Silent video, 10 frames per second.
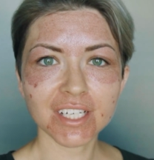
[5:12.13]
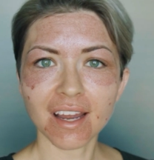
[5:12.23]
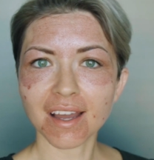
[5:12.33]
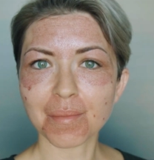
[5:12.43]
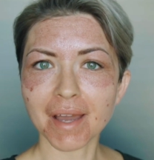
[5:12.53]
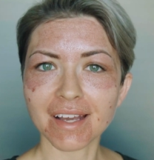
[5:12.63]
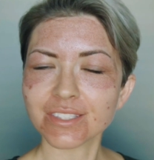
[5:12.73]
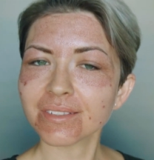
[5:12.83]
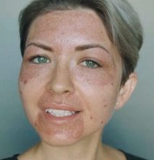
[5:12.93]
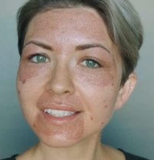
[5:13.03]

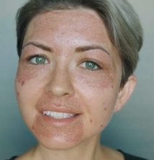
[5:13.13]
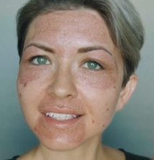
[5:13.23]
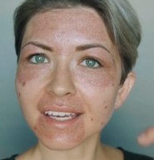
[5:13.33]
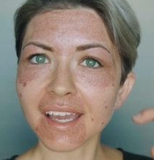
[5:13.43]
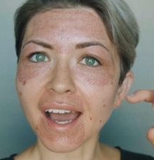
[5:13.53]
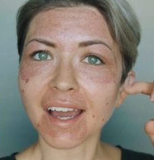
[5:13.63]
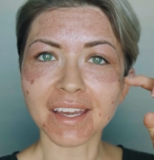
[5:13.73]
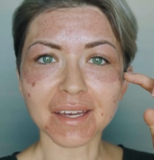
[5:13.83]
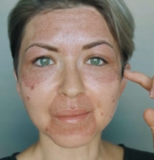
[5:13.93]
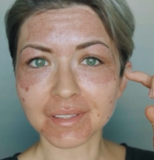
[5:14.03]
As you can see, I
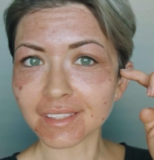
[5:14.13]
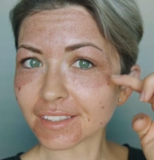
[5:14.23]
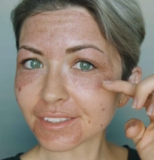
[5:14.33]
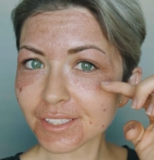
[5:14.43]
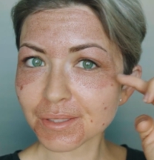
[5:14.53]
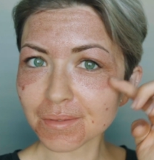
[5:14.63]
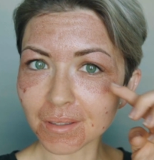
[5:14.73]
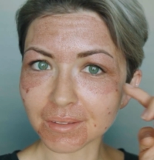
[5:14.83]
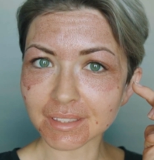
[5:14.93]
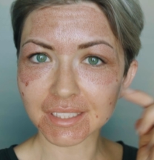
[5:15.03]
am a little
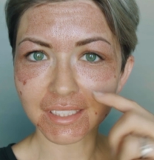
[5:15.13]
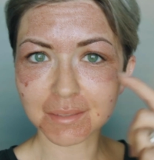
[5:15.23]
swollen,